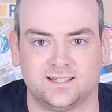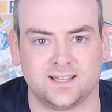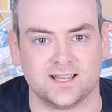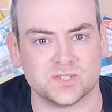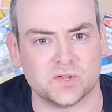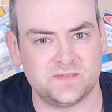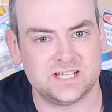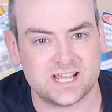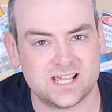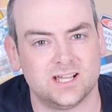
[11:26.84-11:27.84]
Okay, so I've
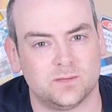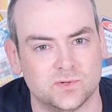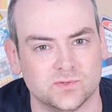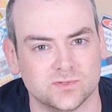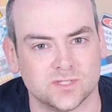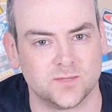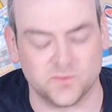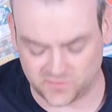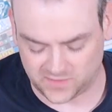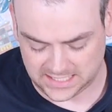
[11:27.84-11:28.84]
been checking up on
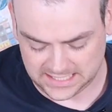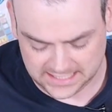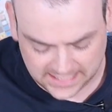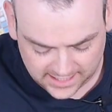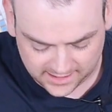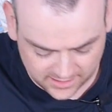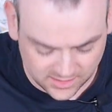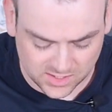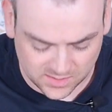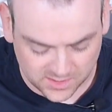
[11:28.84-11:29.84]
some of the uh,
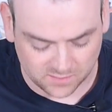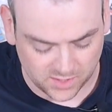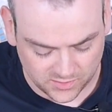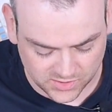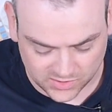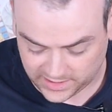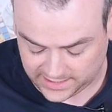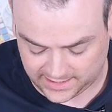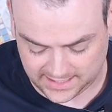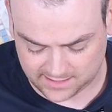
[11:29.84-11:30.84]
some of the components on
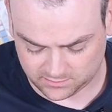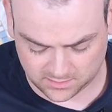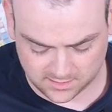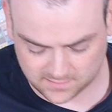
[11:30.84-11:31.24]
here. Now,